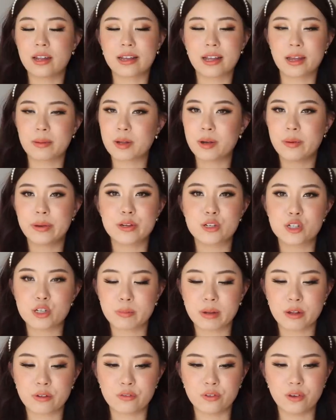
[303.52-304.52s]
like I'm going into
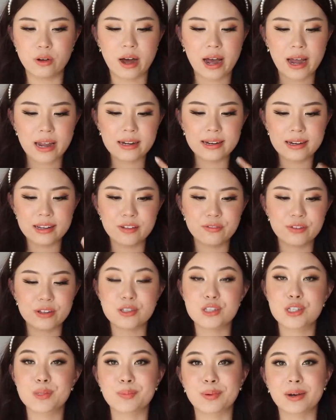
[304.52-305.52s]
my fall, I live
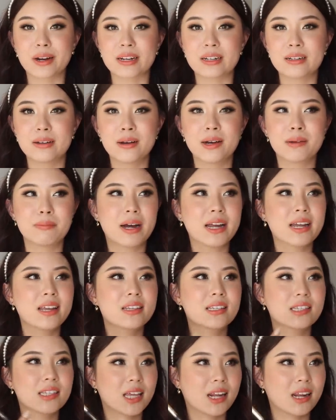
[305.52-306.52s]
in spring. My
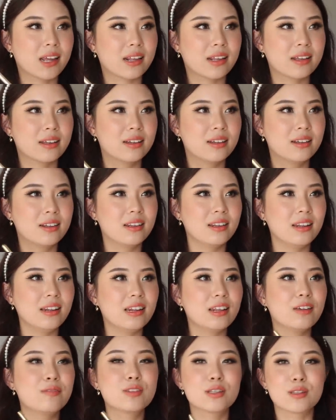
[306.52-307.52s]
aesthetic
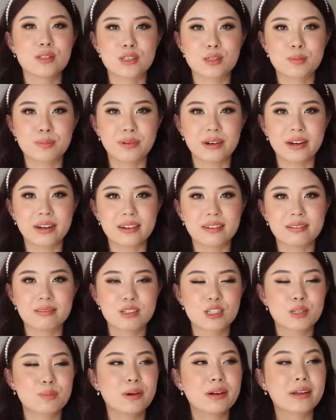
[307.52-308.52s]
lives in spring.
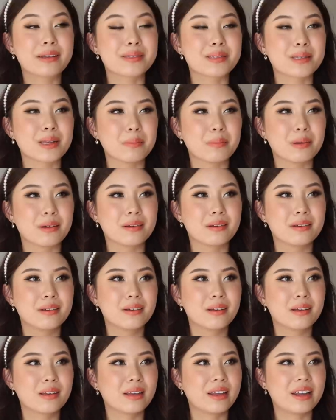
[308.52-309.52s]
Spring and summer.
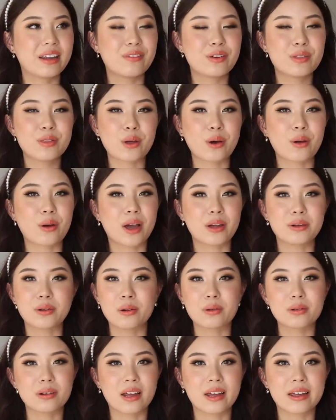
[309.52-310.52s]
Even though I
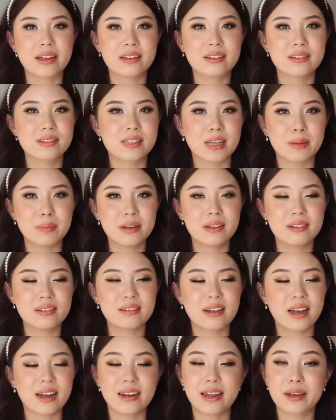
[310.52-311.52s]
don't like summer,
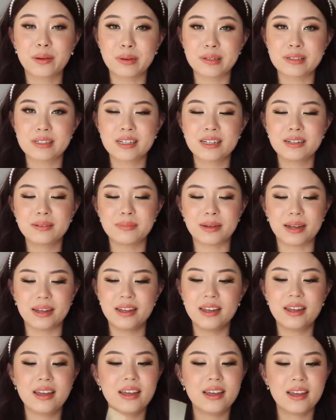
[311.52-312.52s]
I like winter. But
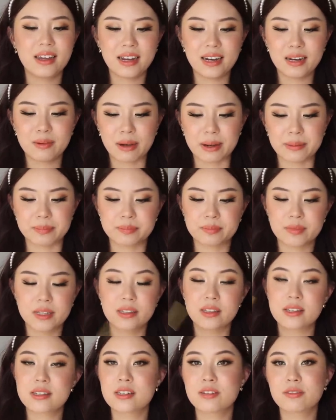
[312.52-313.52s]
anyway,
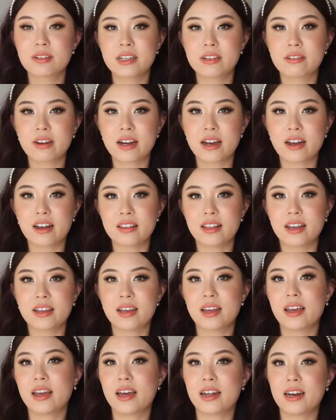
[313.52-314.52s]
this is a really great
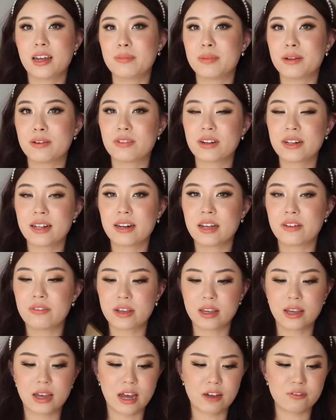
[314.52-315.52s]
eyeliner and I've been really
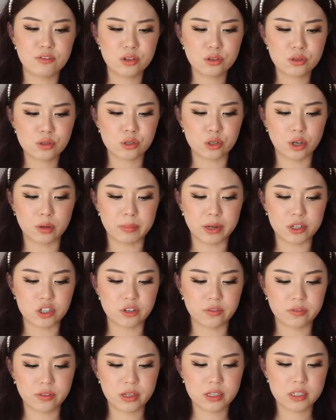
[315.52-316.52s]
loving it. I've used so much
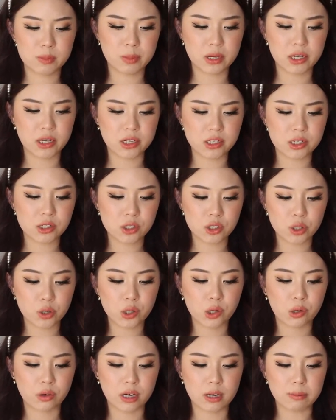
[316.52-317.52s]
of this because it's
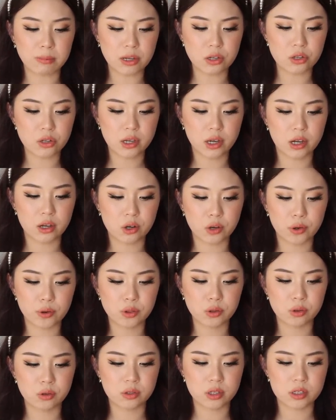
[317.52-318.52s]
so creamy, you can go
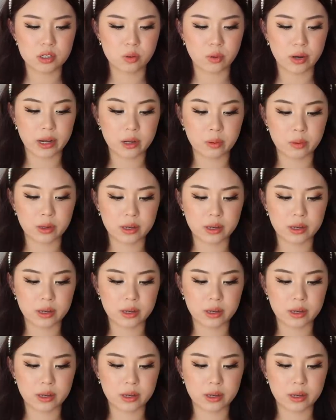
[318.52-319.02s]
through this quite